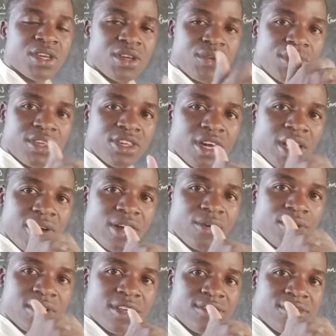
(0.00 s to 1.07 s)
reach our
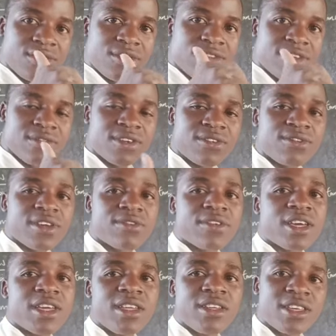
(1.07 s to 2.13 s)
contact
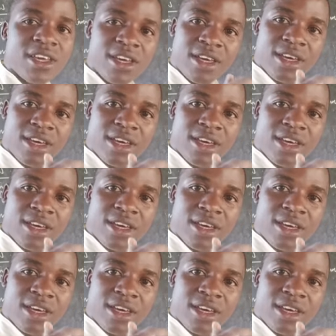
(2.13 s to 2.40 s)
0758